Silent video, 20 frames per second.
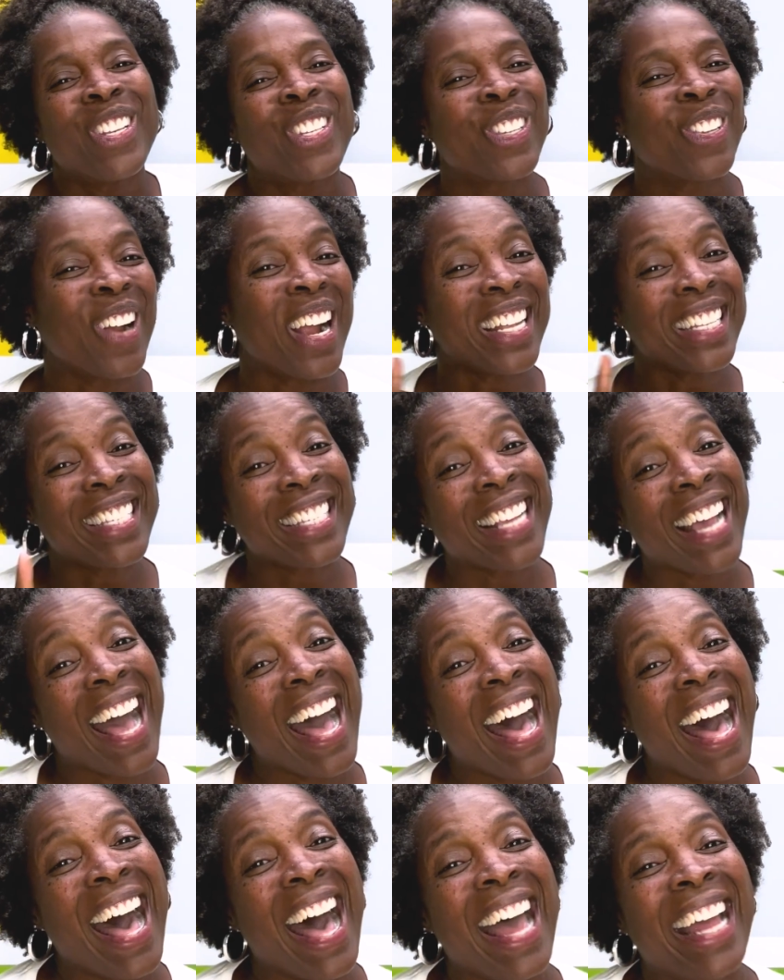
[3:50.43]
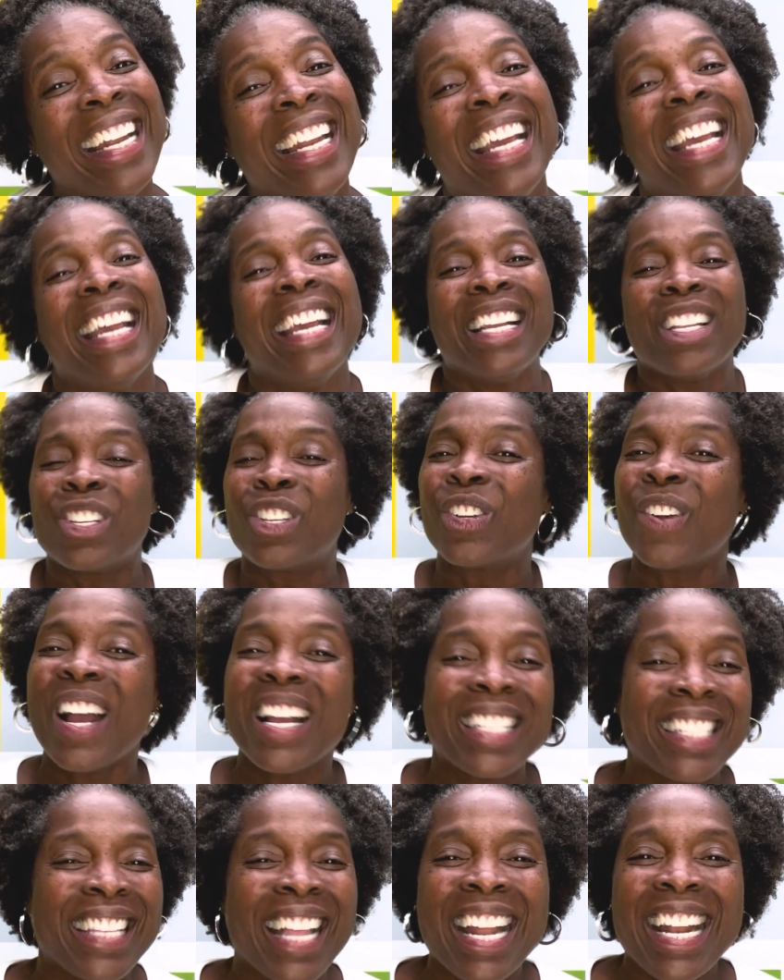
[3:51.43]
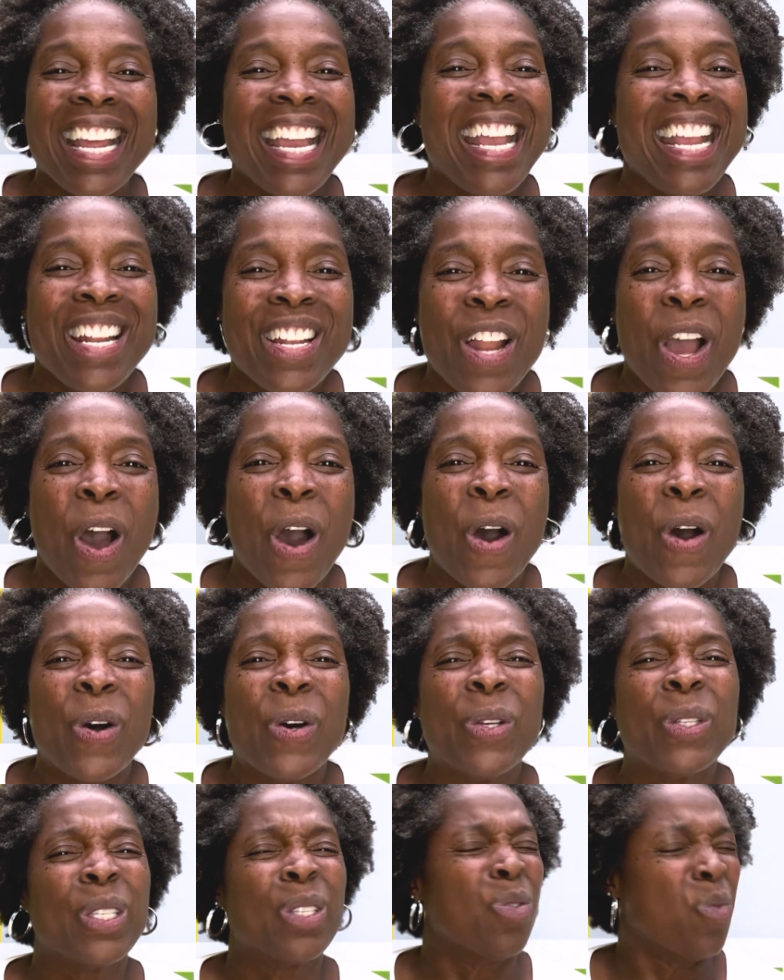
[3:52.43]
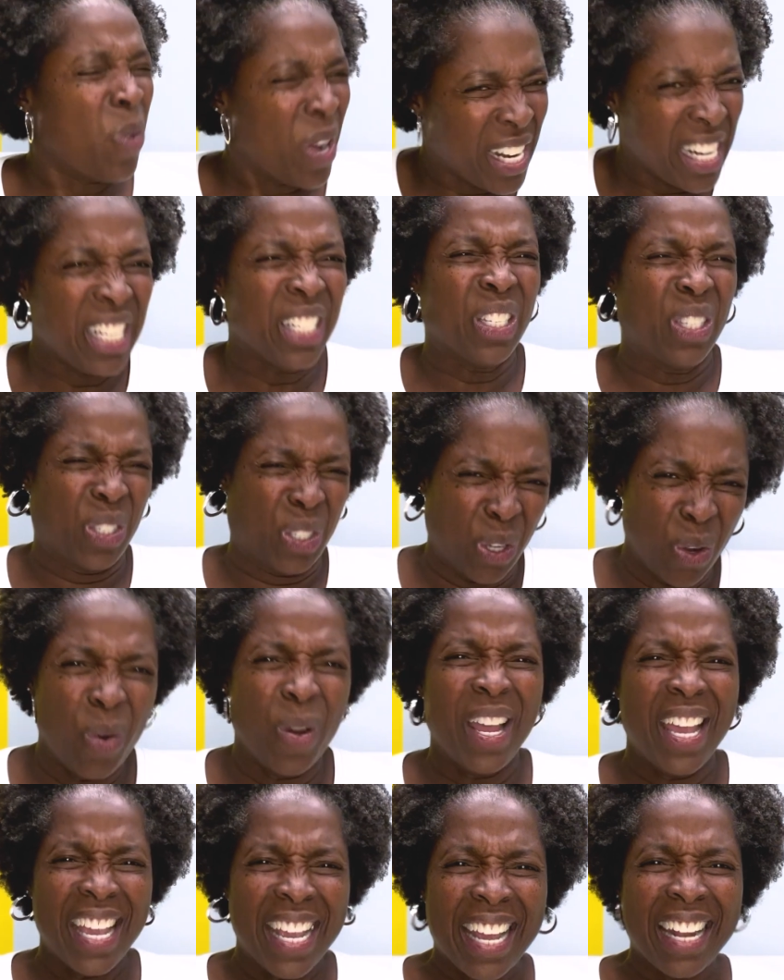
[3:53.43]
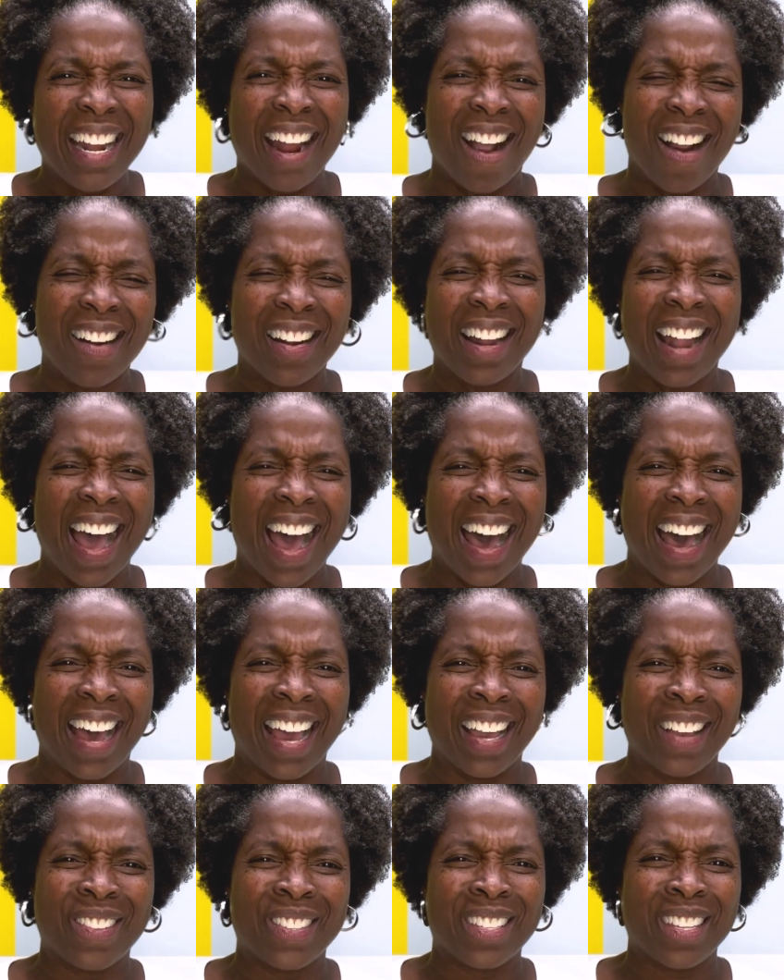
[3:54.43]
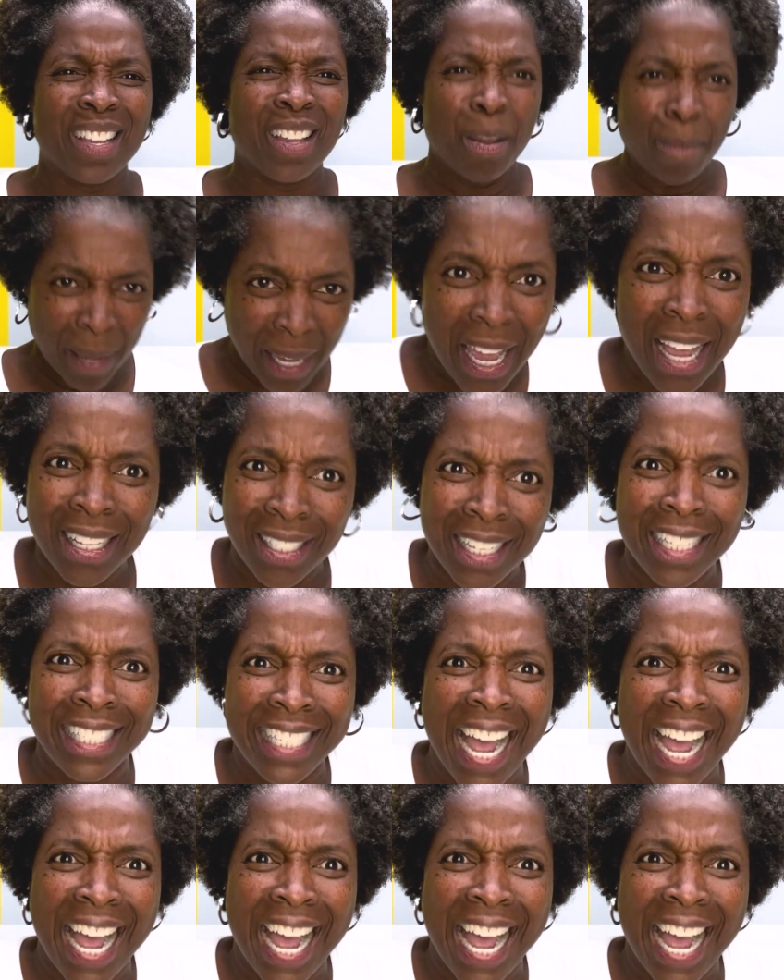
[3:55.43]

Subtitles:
Trust God. Trust that He knows what He's doing in our lives, because He